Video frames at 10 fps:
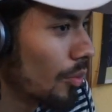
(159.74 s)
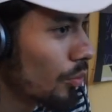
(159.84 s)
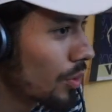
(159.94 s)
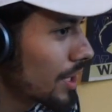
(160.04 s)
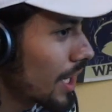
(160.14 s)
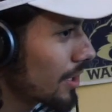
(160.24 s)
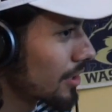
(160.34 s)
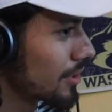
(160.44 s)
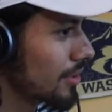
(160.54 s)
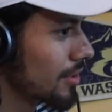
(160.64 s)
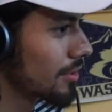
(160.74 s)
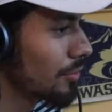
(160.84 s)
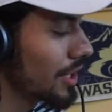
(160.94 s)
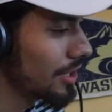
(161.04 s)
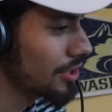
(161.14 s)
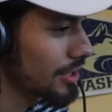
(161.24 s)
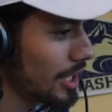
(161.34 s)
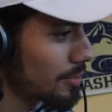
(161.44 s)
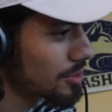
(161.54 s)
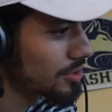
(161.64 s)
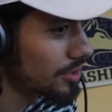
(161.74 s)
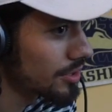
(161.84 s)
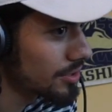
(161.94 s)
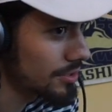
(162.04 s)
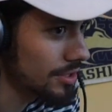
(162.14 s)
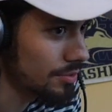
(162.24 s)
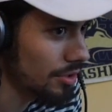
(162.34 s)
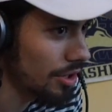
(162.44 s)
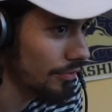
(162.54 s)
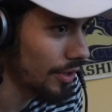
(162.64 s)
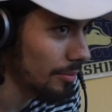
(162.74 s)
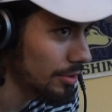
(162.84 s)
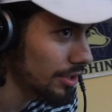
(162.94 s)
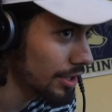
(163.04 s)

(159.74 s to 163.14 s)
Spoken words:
We had good chemistry since we're all family,